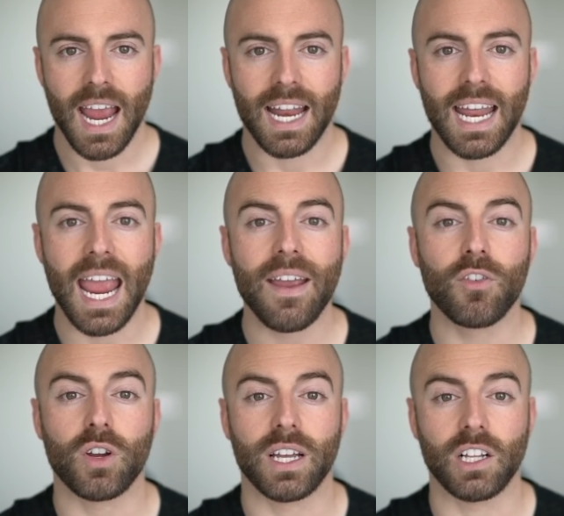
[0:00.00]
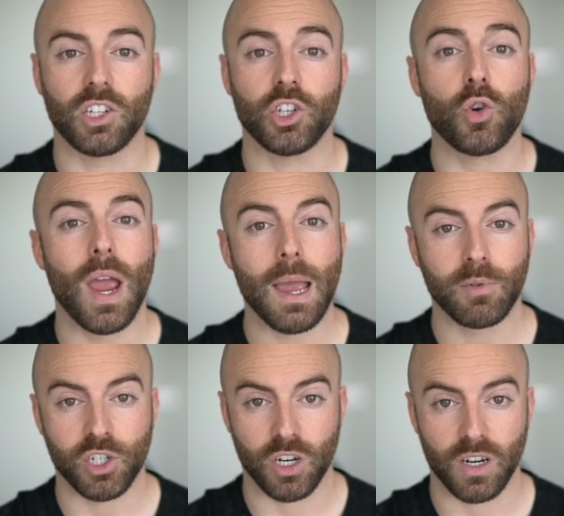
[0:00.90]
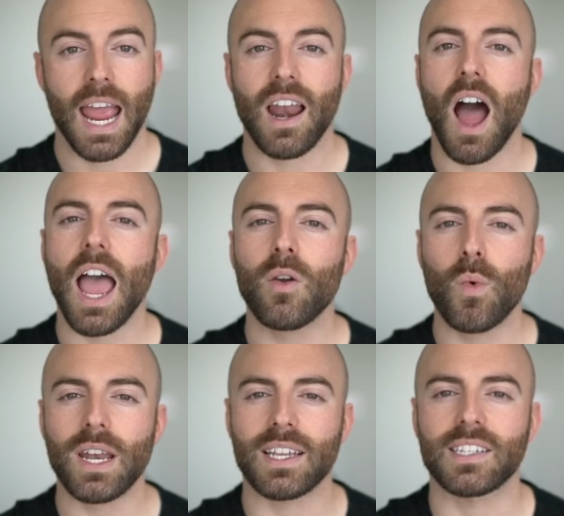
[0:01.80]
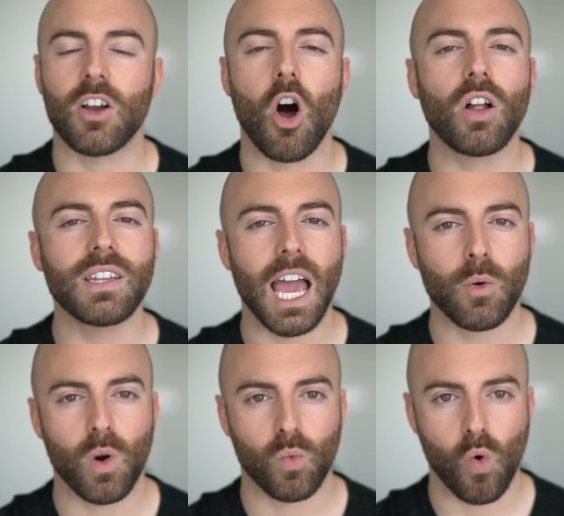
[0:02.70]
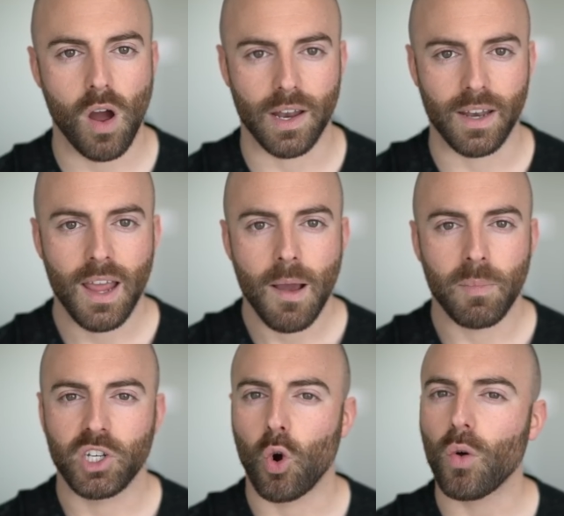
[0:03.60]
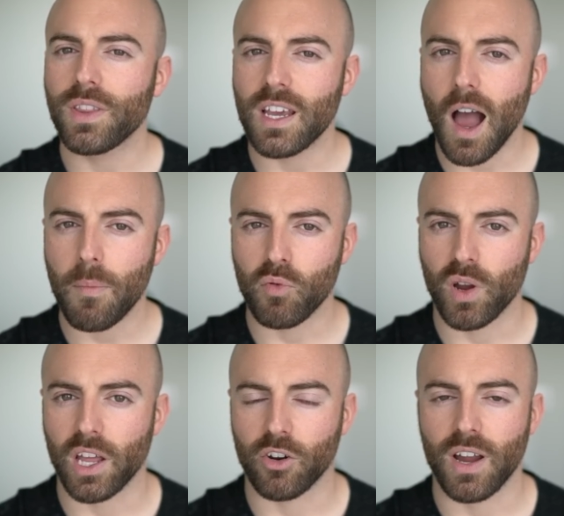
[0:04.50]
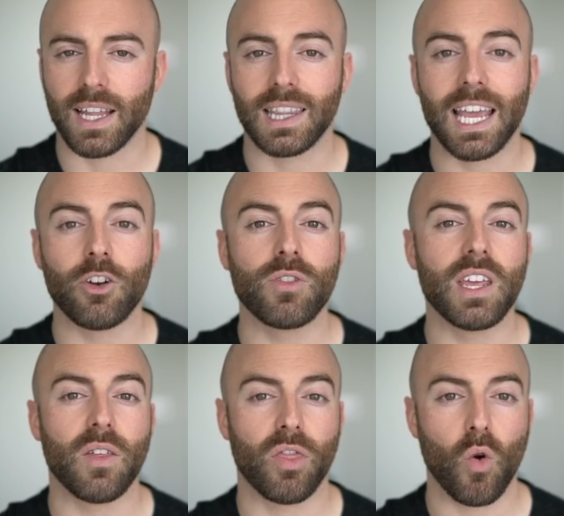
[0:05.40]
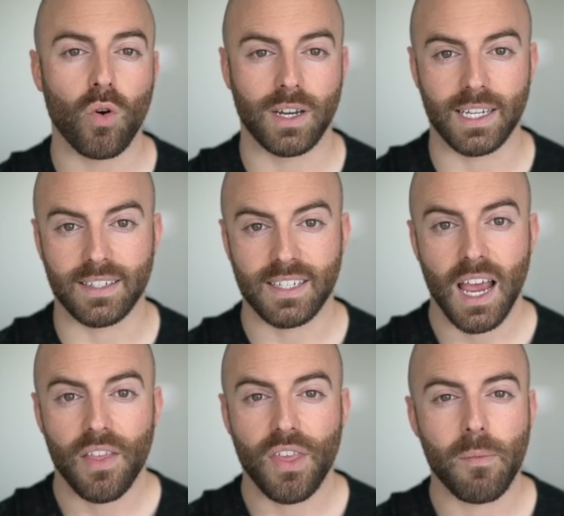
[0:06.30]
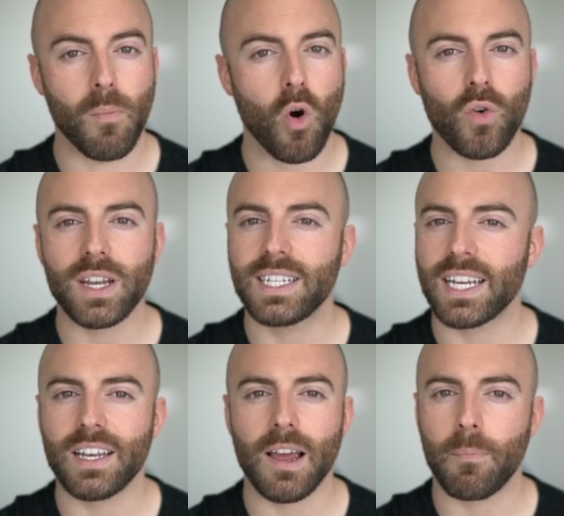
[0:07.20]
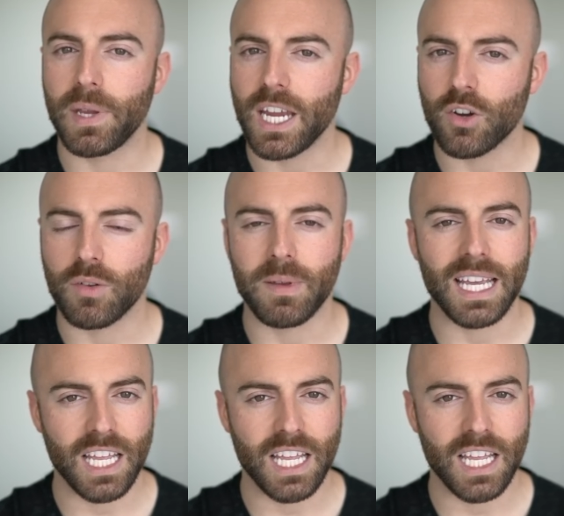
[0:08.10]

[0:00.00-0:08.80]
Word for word: in Haverhill, New Hampshire. An eyewitness called 911 but told the operator and later the authorities that Maura didn't appear to be